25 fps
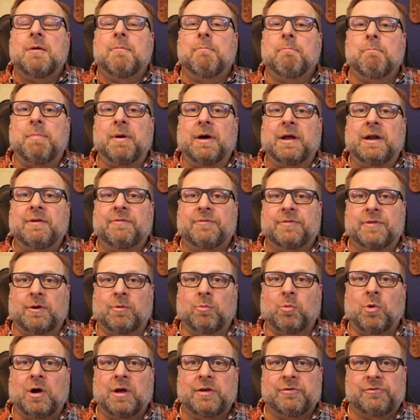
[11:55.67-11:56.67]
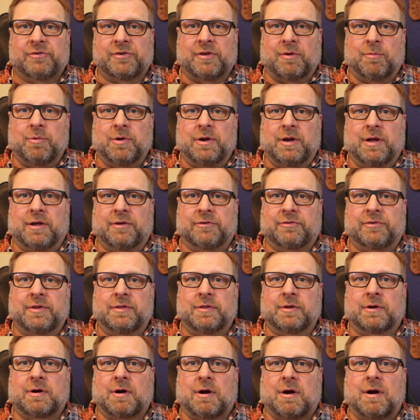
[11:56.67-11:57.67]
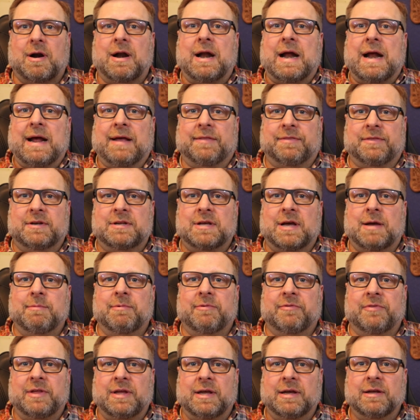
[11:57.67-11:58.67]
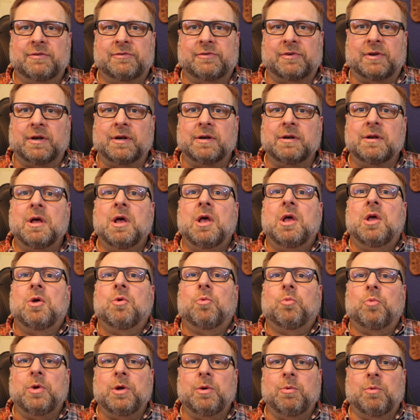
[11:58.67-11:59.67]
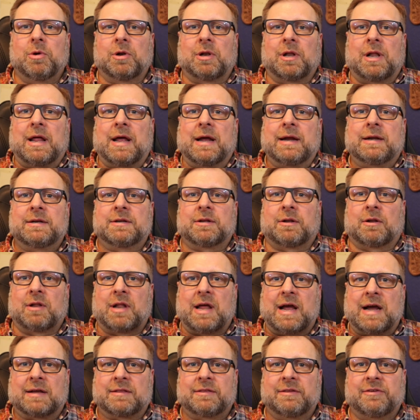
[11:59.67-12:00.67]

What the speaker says: But if there was someone else in the car at the time of the incident, we would like to lock